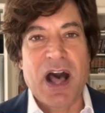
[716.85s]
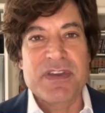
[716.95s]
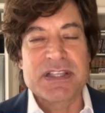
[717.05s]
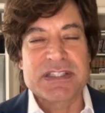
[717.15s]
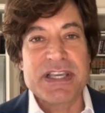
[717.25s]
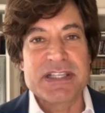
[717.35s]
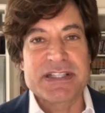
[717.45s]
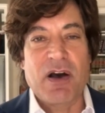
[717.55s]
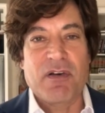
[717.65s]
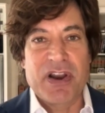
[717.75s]
obviously is
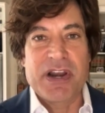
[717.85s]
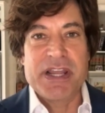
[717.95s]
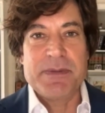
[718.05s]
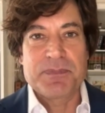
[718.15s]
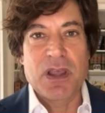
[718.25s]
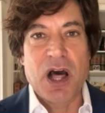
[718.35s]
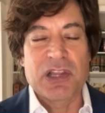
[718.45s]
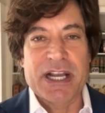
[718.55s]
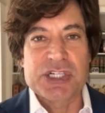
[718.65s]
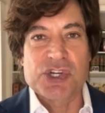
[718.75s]
now very
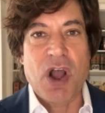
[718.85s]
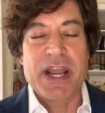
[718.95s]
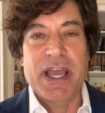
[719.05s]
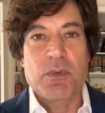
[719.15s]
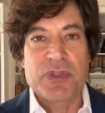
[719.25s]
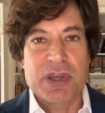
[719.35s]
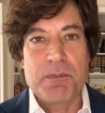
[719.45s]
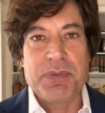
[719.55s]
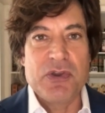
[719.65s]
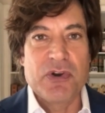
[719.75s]
electronic with
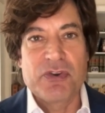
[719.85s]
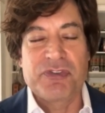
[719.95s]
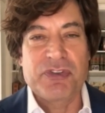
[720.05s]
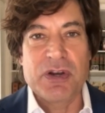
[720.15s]
computers,